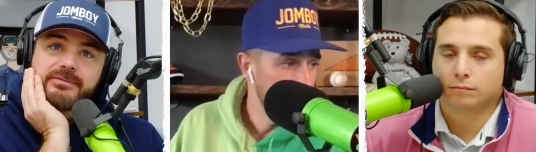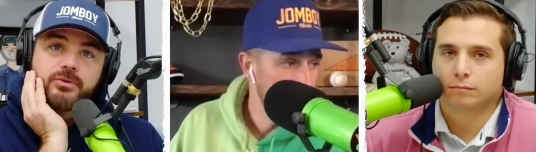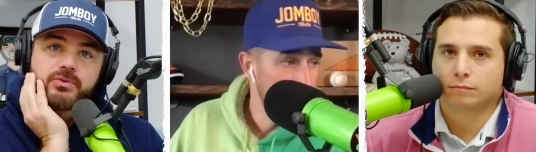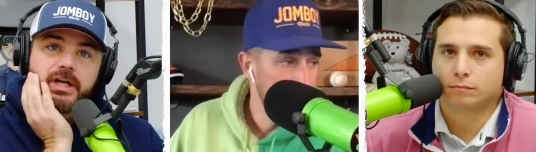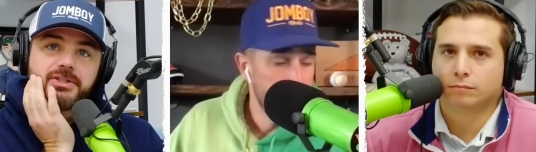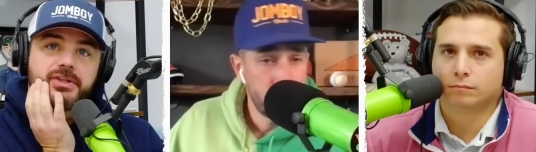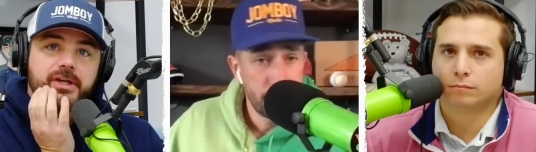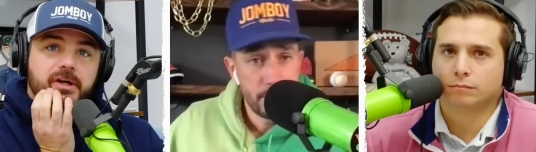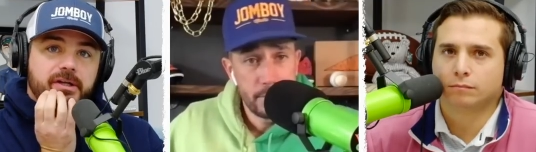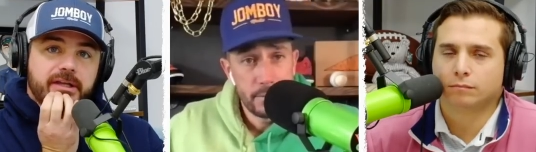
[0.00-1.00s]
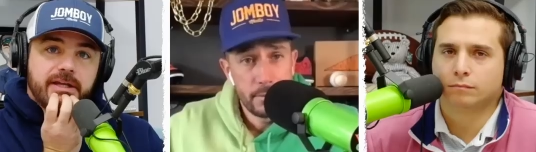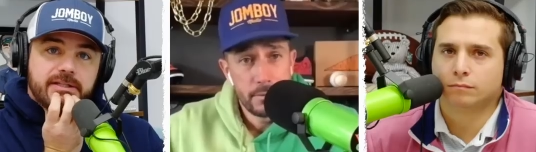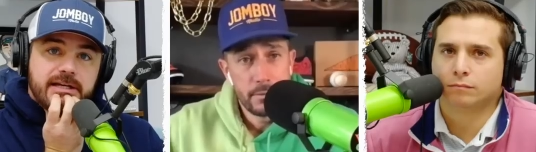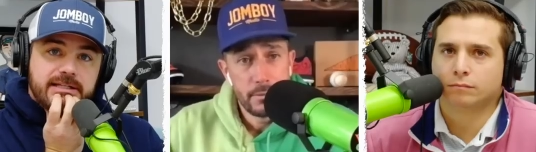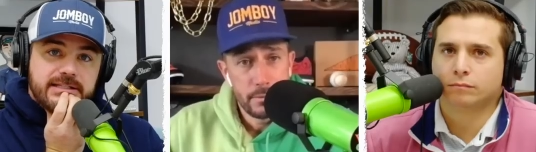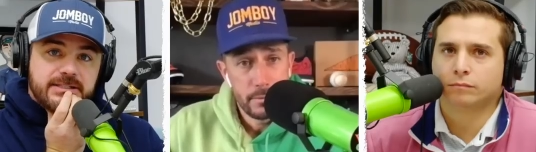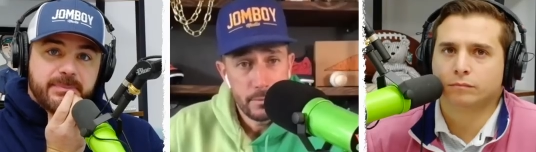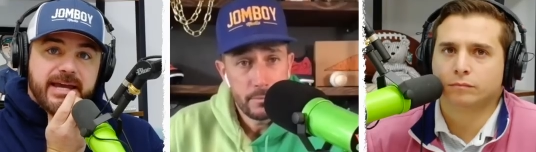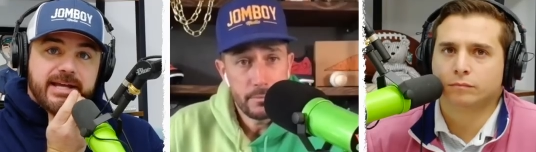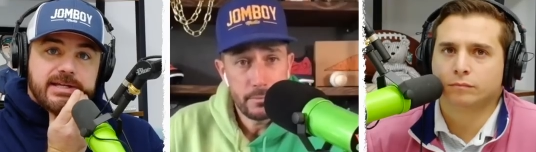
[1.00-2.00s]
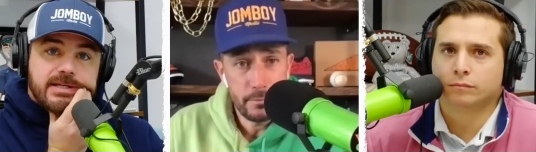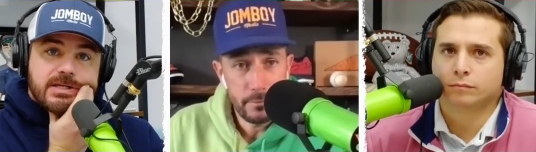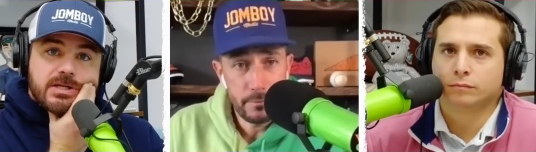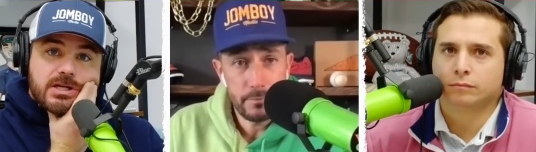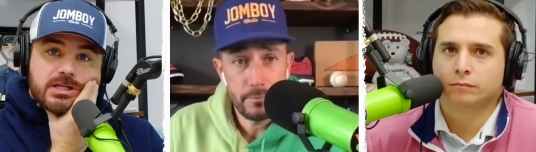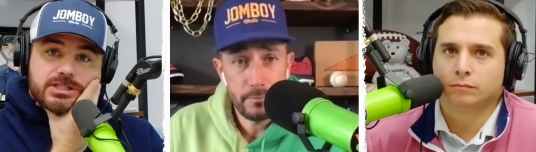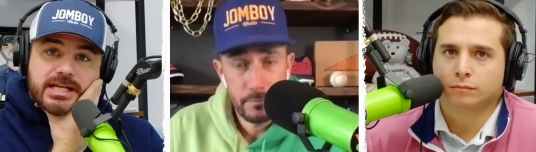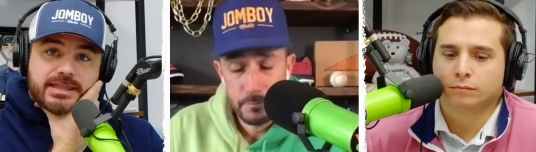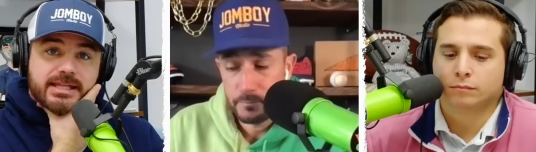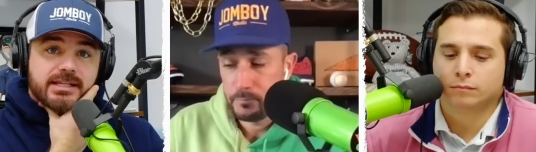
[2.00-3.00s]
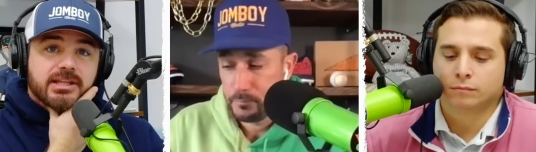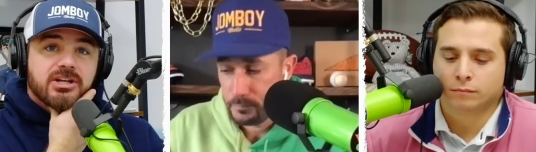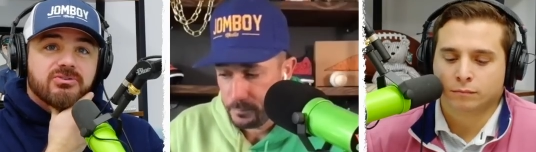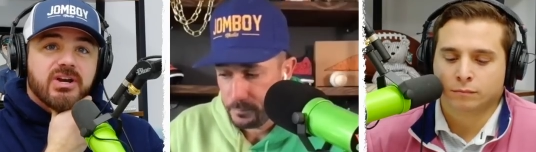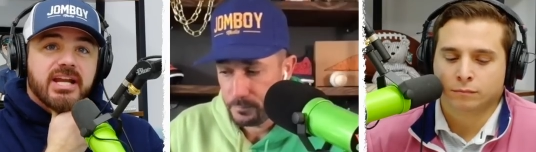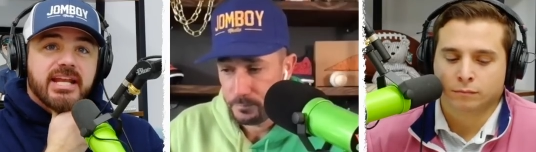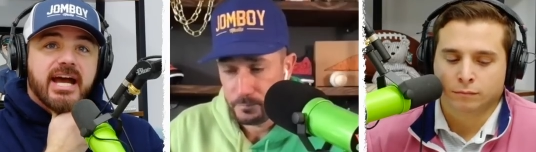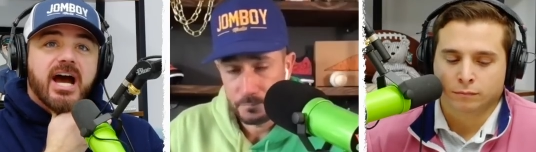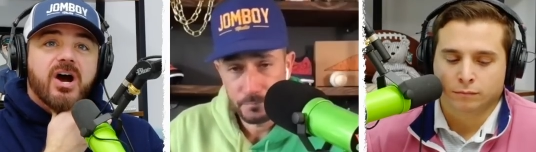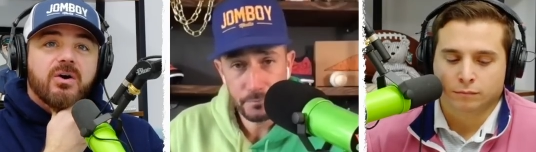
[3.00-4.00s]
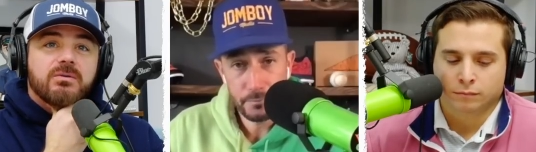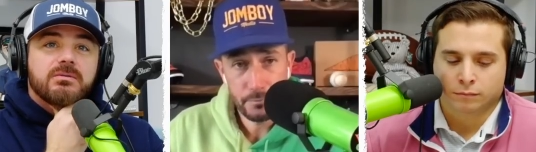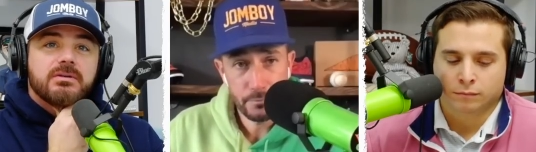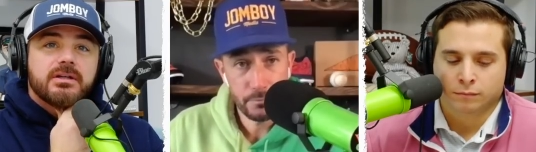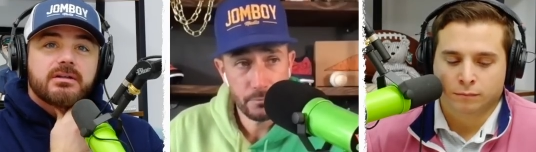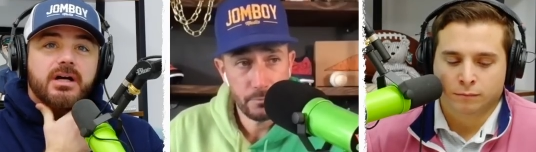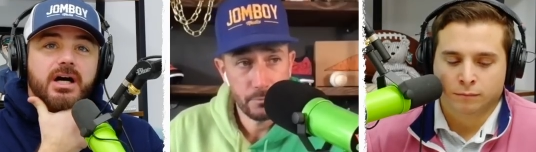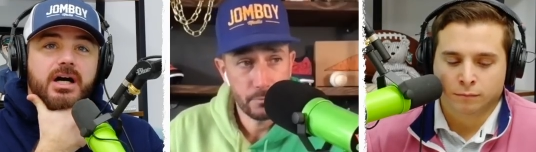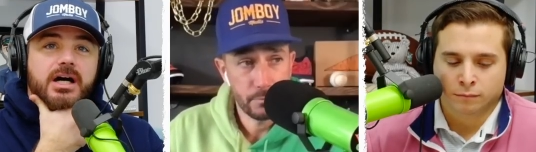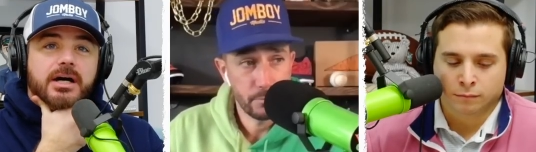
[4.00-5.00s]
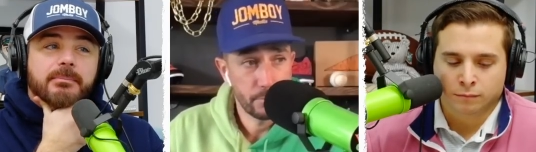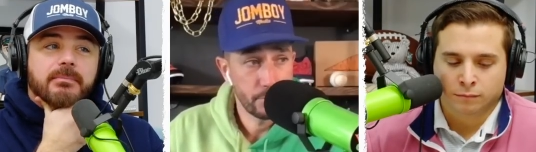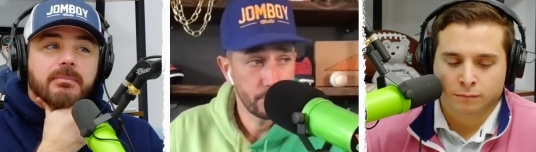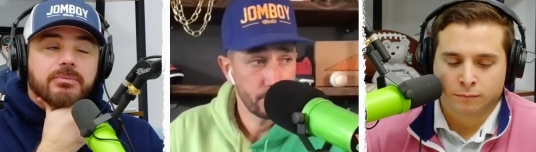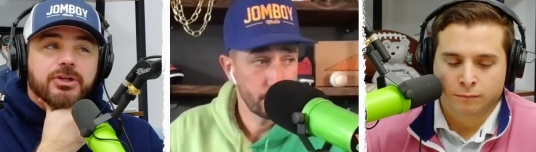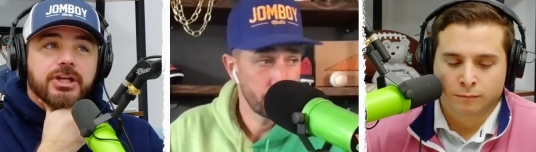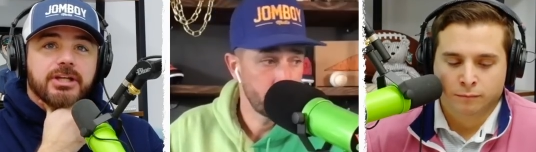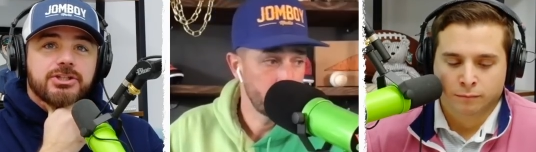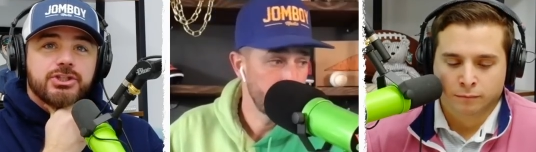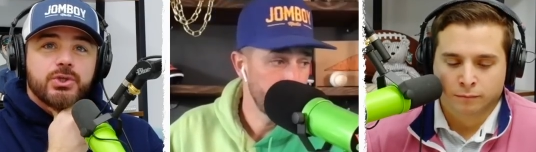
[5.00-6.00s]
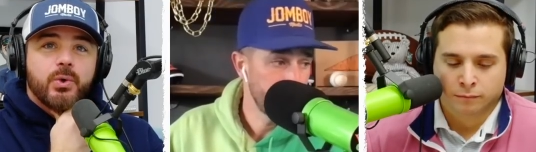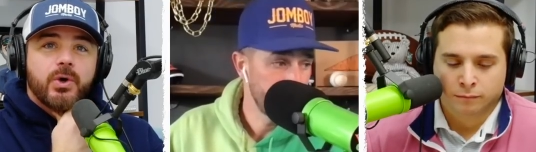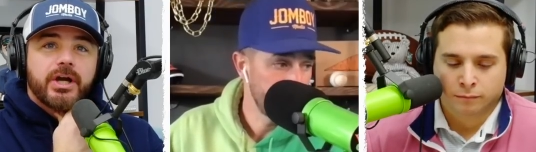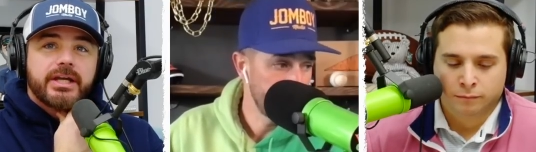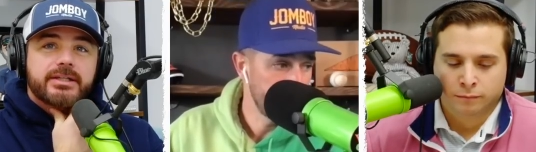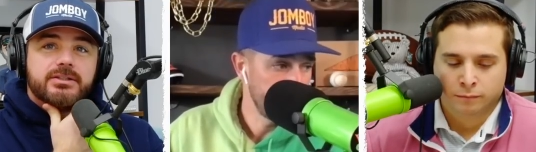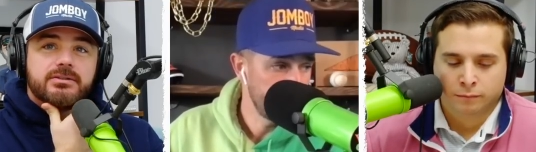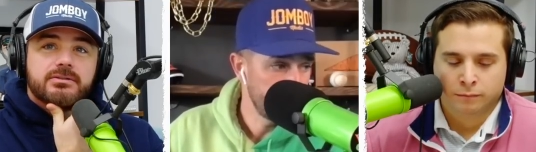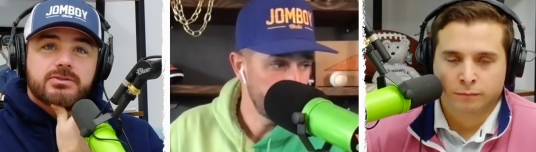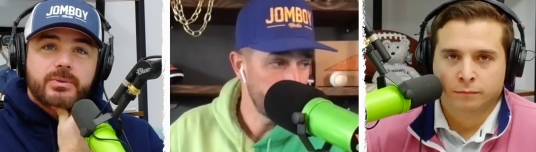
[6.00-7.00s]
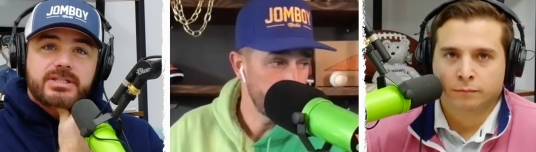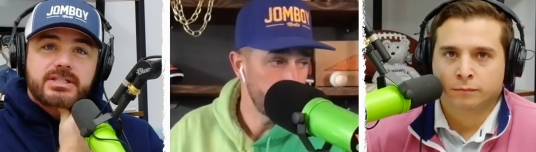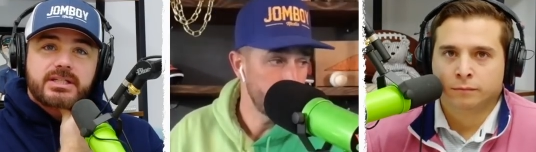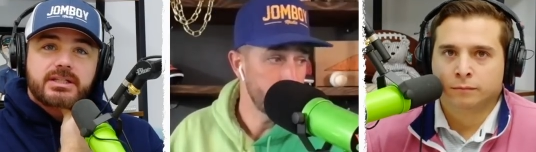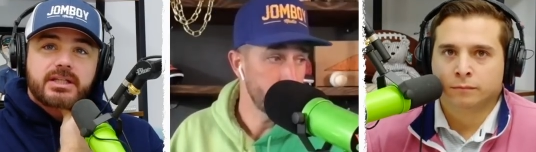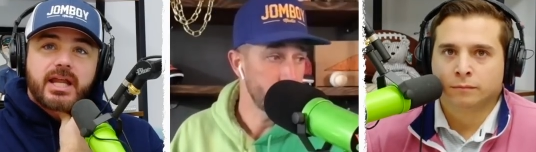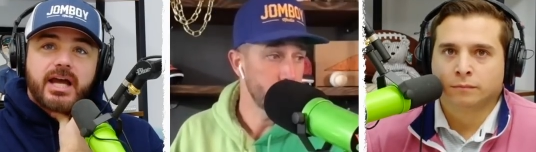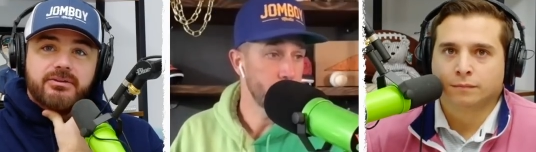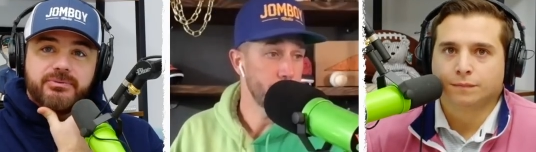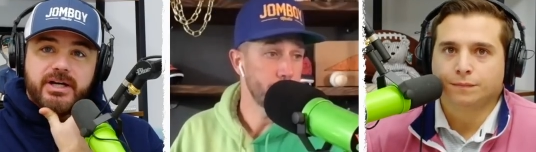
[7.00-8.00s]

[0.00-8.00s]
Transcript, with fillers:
Speaker 1: of a rush they are to get Tatis back, because I think they're right now um, going to enjoy twisting the knife